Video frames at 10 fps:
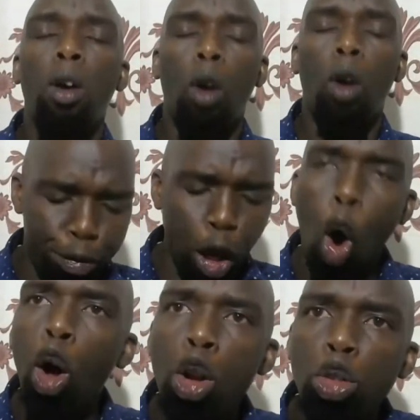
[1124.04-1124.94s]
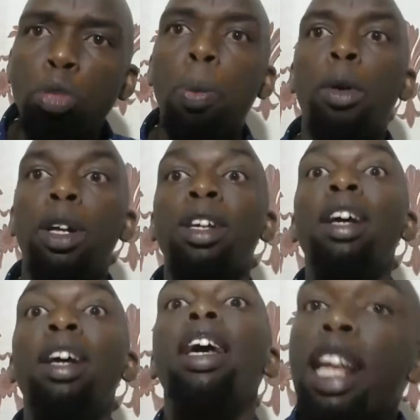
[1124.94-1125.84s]
of the Holy Spirit
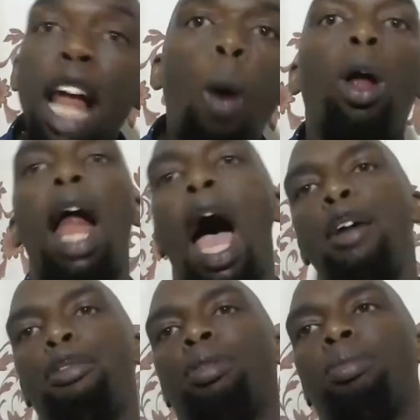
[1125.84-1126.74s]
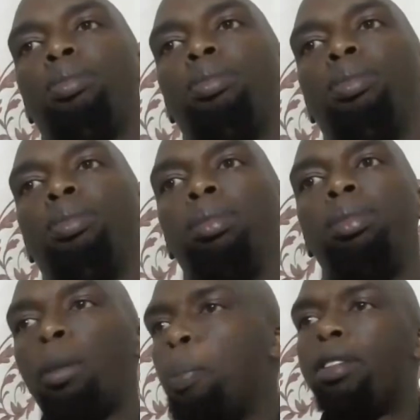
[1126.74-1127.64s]
in our lives.
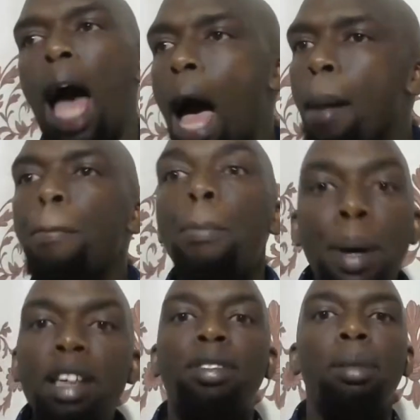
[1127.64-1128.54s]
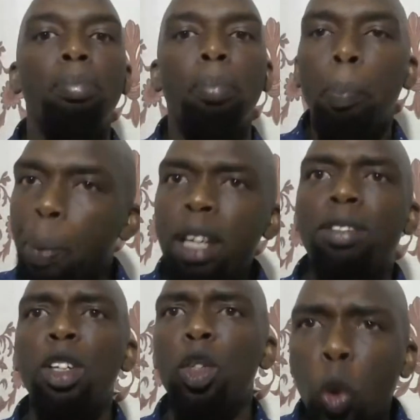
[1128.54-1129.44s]
That means I am
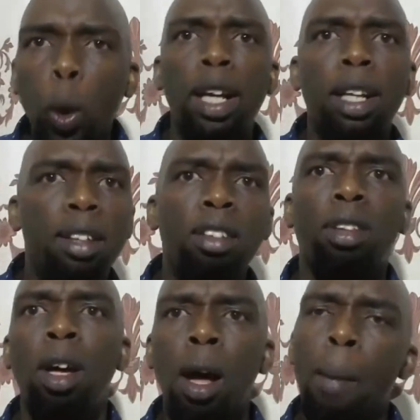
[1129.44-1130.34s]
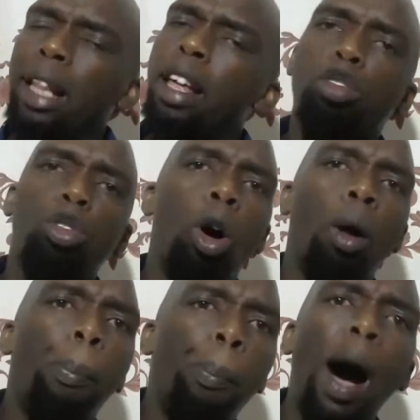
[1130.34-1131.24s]
busy doing this, but there's
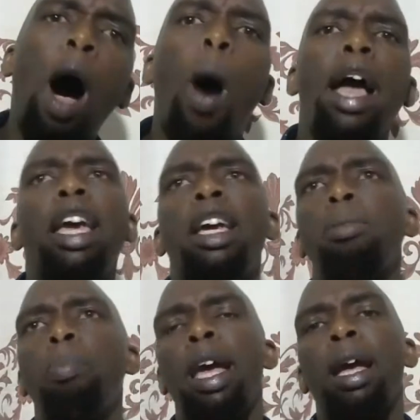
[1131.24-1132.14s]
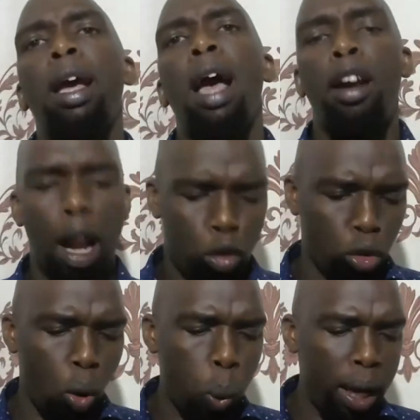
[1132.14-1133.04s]
no power in me. And
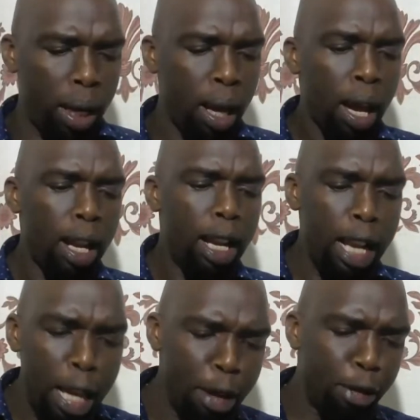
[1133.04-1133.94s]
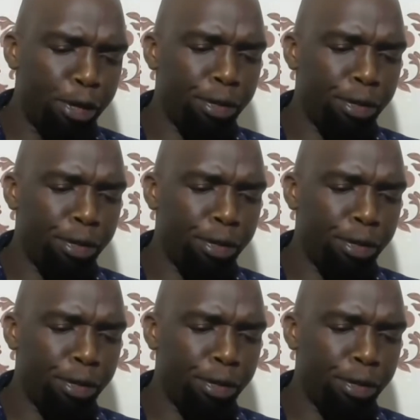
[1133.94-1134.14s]
so we live,